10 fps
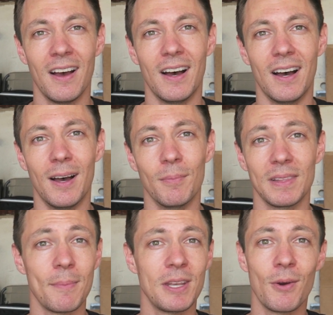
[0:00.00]

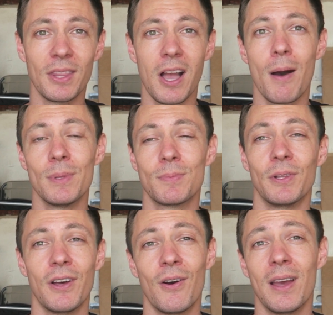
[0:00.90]
Let me know in the comments
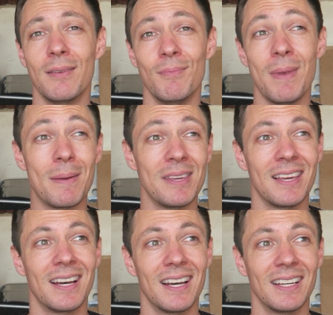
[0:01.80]
below, and maybe